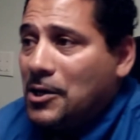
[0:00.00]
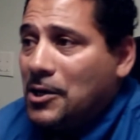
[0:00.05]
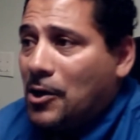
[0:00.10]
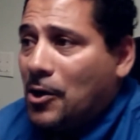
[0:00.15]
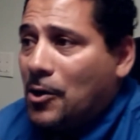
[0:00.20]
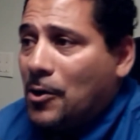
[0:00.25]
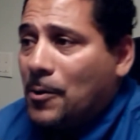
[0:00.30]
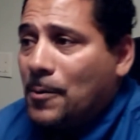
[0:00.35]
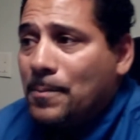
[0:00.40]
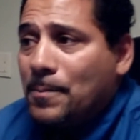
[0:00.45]

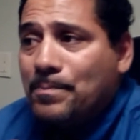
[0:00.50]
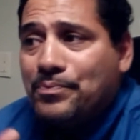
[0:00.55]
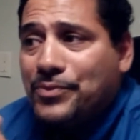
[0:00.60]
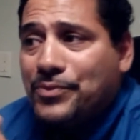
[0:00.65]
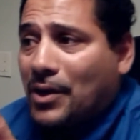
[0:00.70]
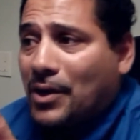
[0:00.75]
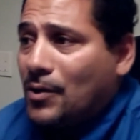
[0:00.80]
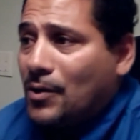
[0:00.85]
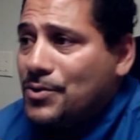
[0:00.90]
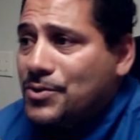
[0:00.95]

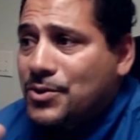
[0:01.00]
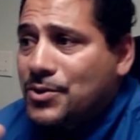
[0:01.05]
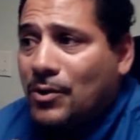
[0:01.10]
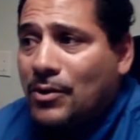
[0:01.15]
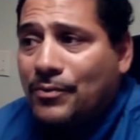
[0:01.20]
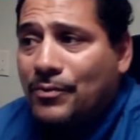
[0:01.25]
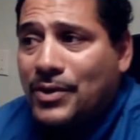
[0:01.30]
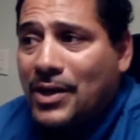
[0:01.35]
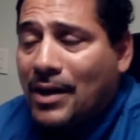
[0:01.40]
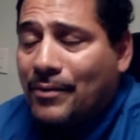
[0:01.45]
Also,
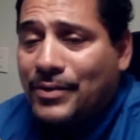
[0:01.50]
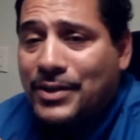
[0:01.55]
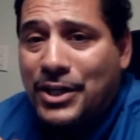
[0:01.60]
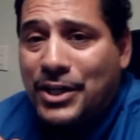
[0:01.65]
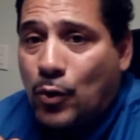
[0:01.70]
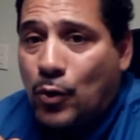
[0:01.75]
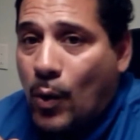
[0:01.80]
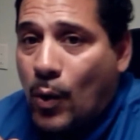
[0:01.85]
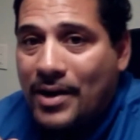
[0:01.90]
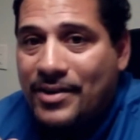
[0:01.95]
if you have any
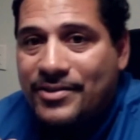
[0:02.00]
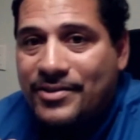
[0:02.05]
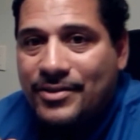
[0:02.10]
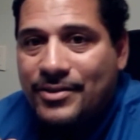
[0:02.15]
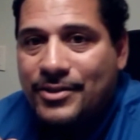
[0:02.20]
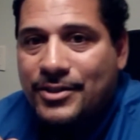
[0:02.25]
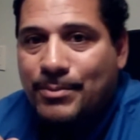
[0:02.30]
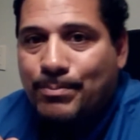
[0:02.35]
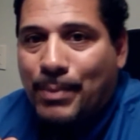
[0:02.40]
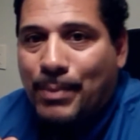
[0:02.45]

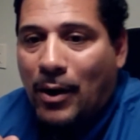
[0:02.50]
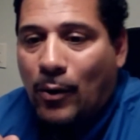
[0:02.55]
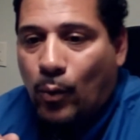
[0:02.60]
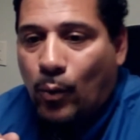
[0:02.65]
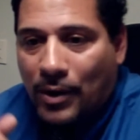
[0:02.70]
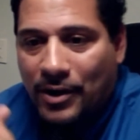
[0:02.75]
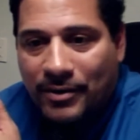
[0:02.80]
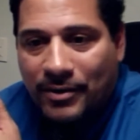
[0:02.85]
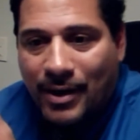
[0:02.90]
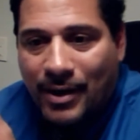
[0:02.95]
questions about
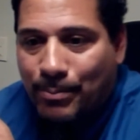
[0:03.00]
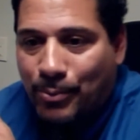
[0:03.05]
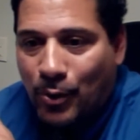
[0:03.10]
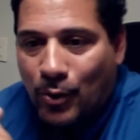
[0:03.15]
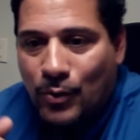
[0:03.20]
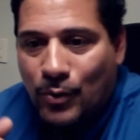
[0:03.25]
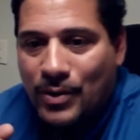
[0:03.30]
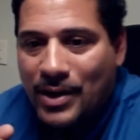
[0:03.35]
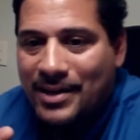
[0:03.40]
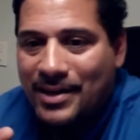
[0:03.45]
one of our
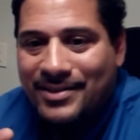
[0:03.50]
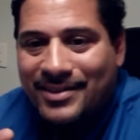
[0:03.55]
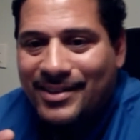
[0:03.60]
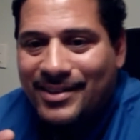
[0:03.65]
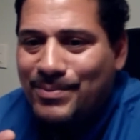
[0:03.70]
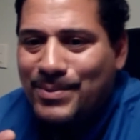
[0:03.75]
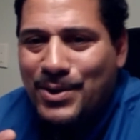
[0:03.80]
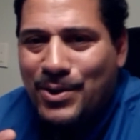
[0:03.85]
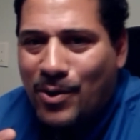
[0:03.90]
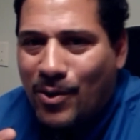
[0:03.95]
programs,
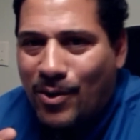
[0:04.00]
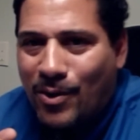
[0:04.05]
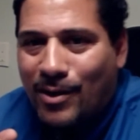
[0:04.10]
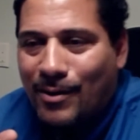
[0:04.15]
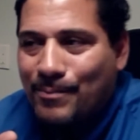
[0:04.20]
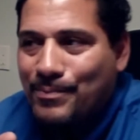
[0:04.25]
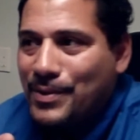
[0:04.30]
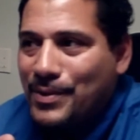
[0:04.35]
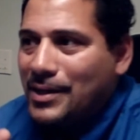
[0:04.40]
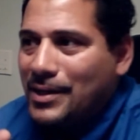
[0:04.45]
give me a
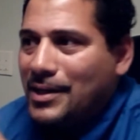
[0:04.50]
call.